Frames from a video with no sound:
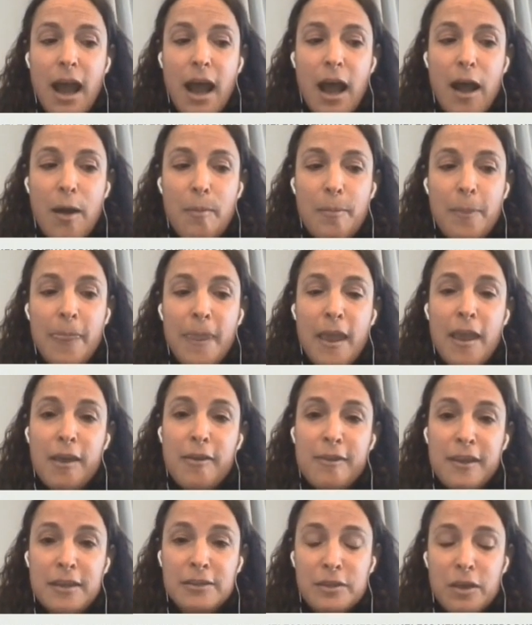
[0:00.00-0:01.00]
Um,
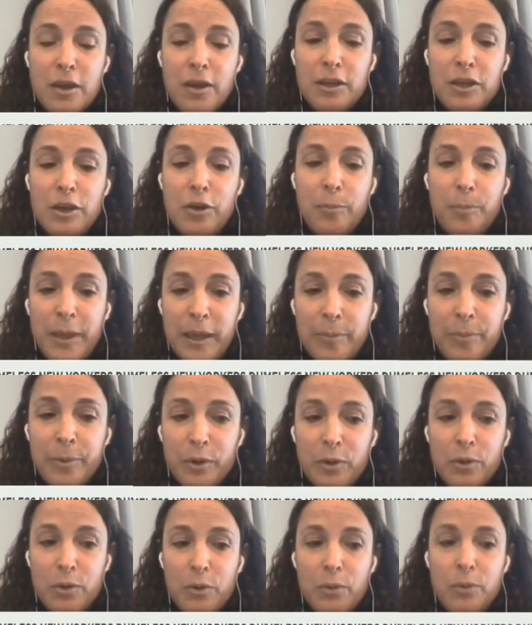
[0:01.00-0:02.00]
these are, you know,
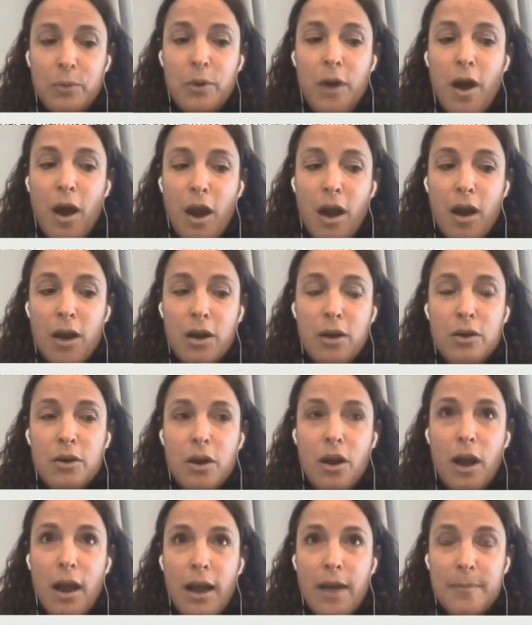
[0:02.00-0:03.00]
people who are
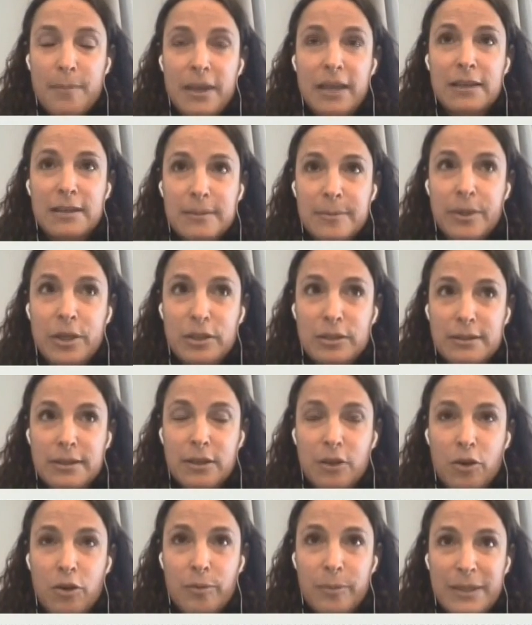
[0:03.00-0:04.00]
um,
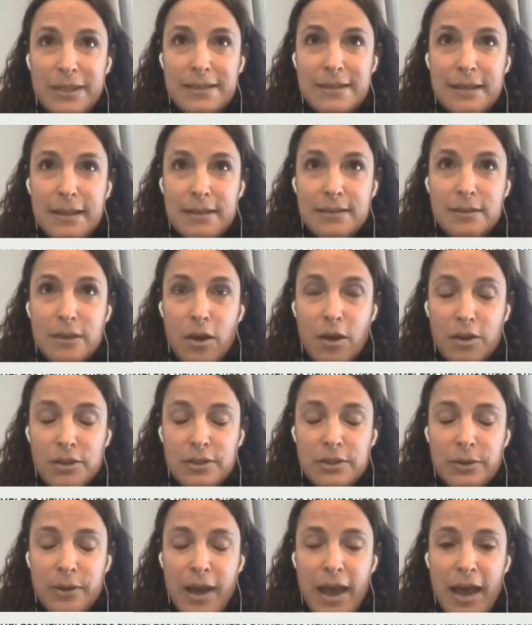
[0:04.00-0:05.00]
experiencing homelessness
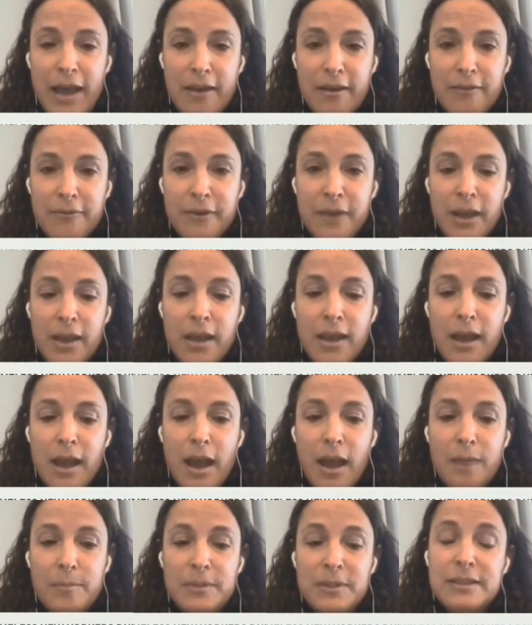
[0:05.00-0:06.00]
also have
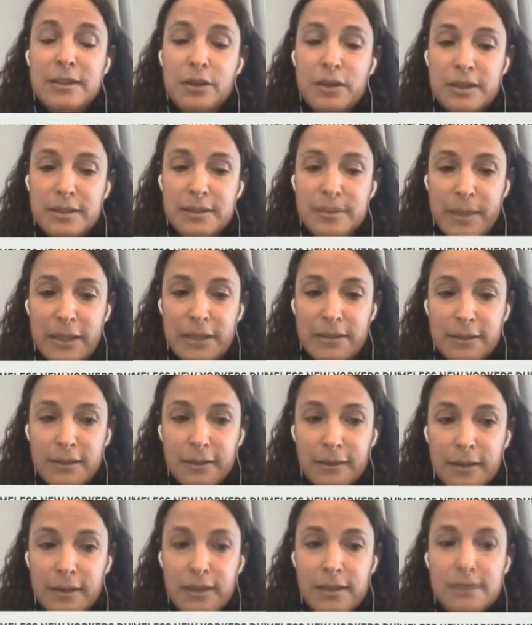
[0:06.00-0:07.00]
um, serious mental
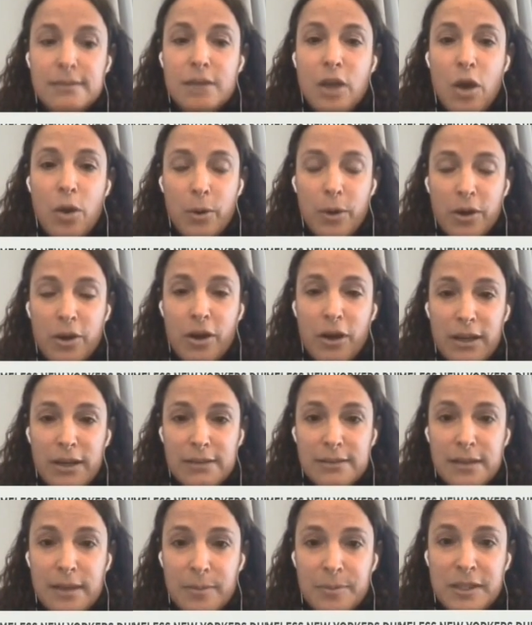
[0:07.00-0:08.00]
illness,
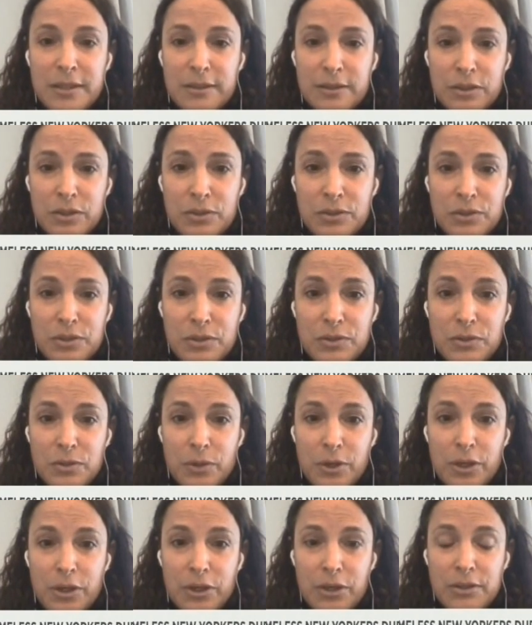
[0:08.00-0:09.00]
co-occurring substance use
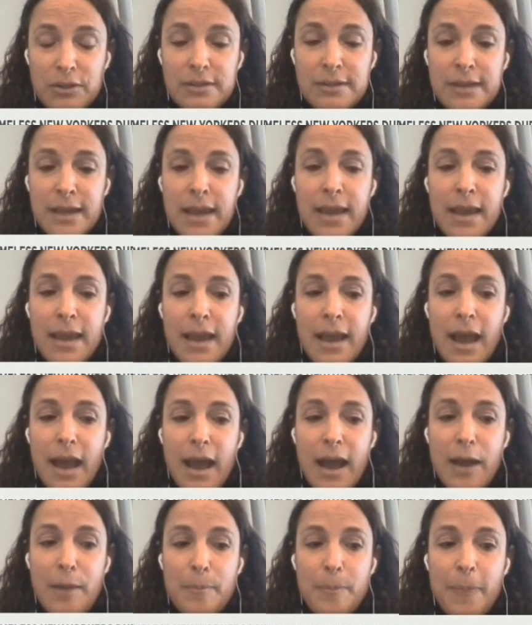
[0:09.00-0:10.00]
disorders
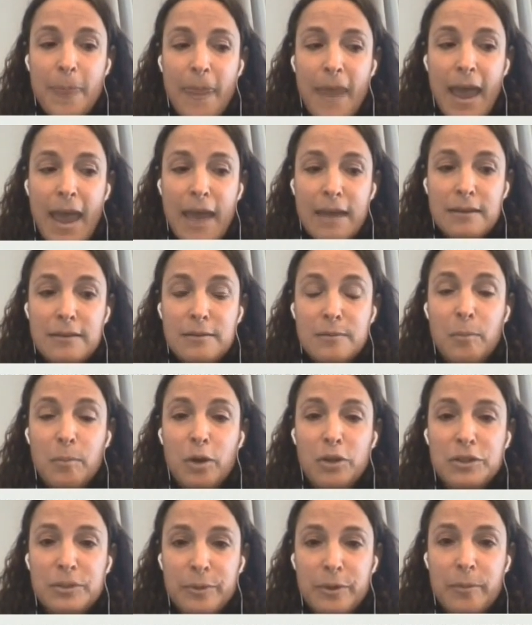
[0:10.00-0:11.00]
um, and
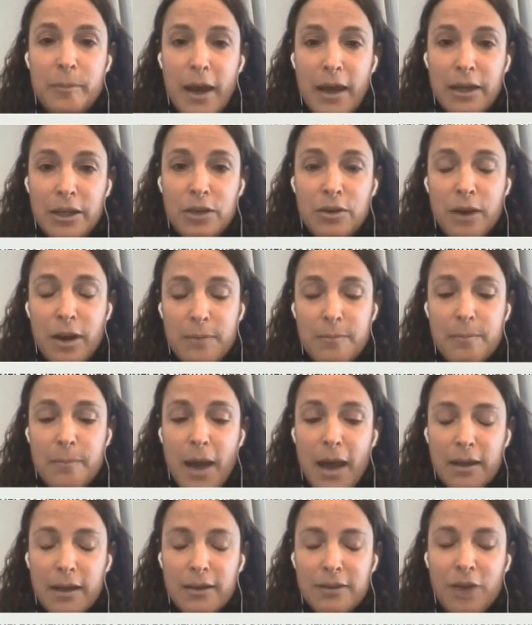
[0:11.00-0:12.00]
multiple
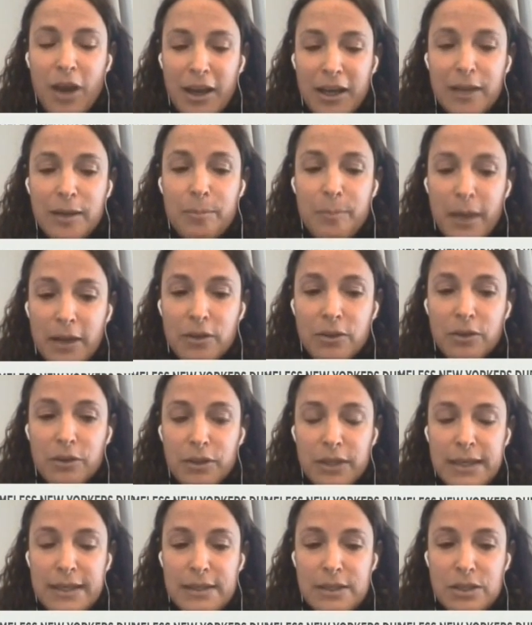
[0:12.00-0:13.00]
monoc- chronic
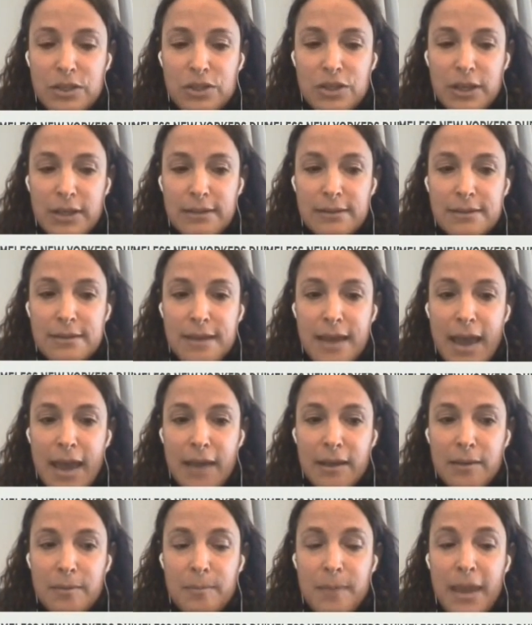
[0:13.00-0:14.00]
medical conditions
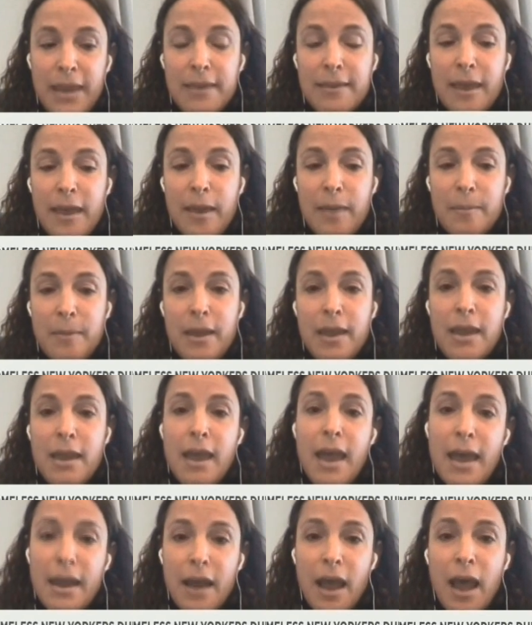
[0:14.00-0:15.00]
that make them
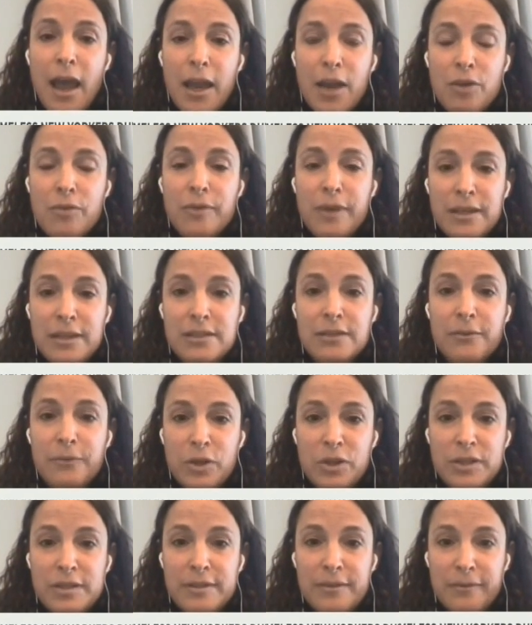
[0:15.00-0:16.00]
at higher risk
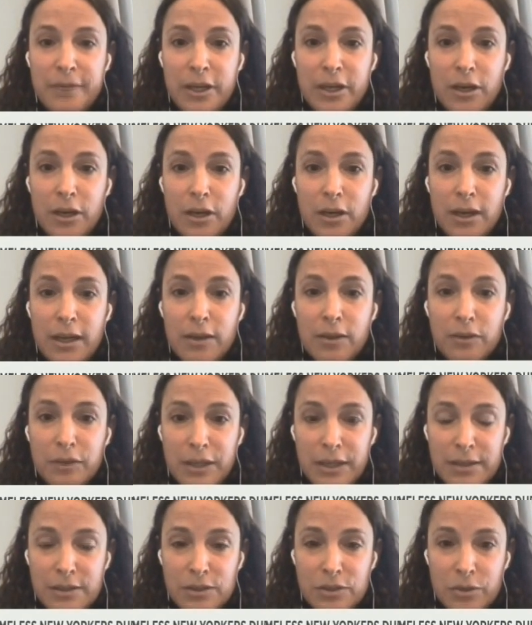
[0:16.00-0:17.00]
for severe
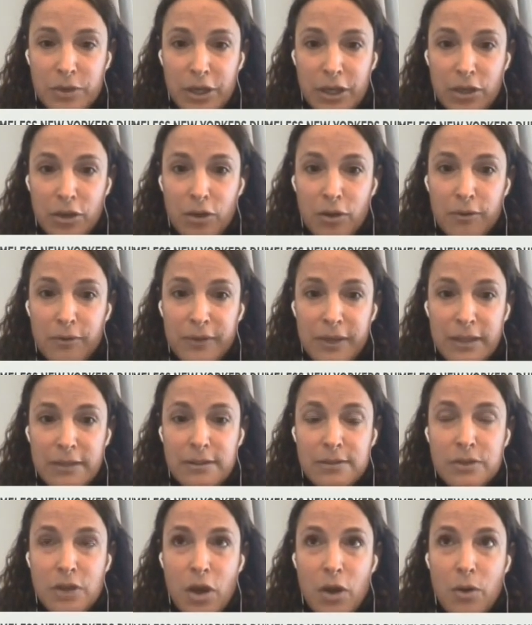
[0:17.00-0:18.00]
illness during
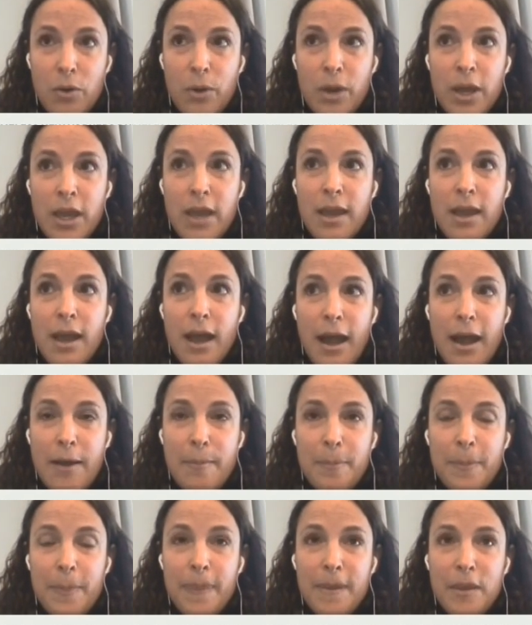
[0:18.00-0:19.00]
COVID. So,
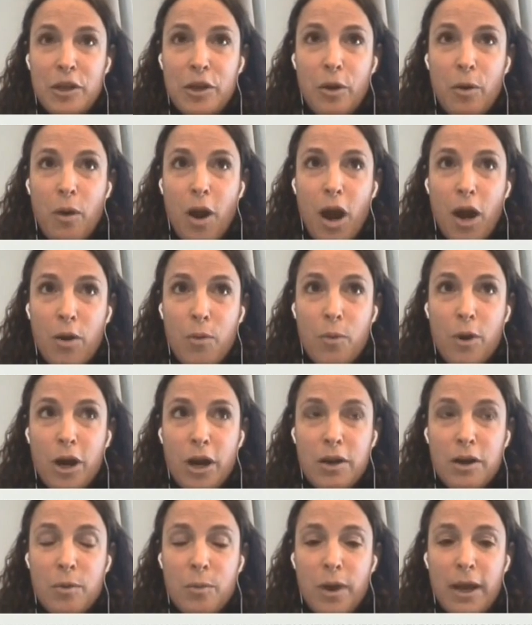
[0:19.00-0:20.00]
um, you know, our
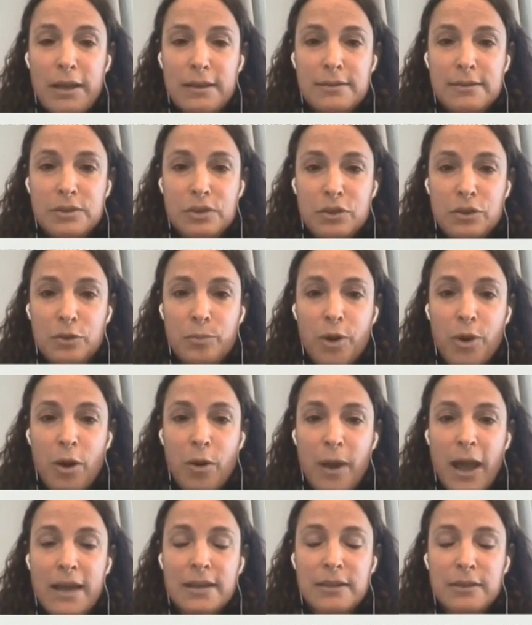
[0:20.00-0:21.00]
work was to
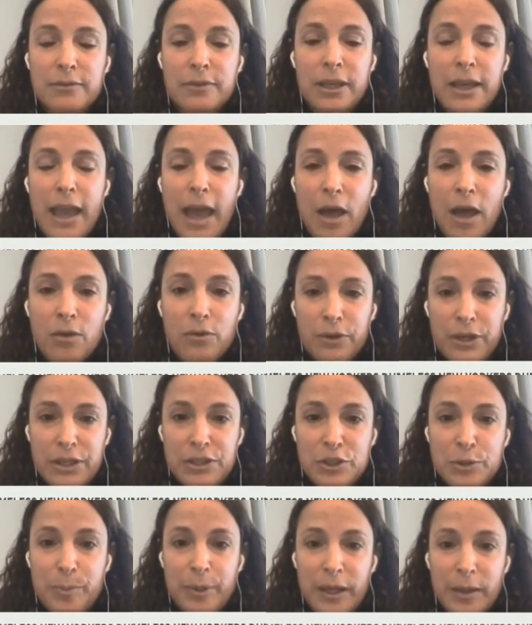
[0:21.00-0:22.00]
proactively
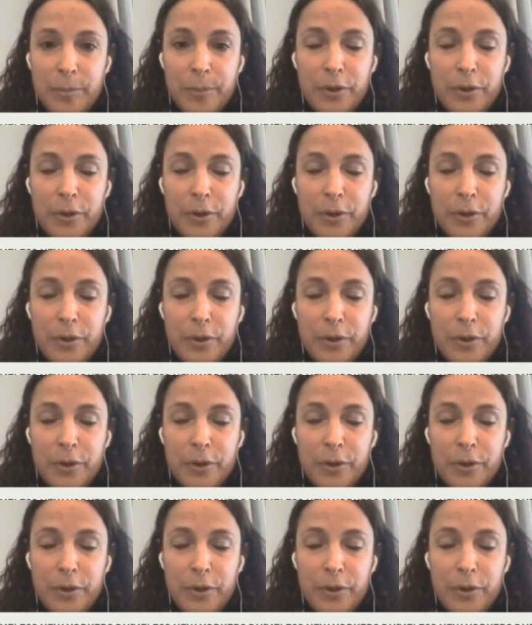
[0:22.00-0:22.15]
outreach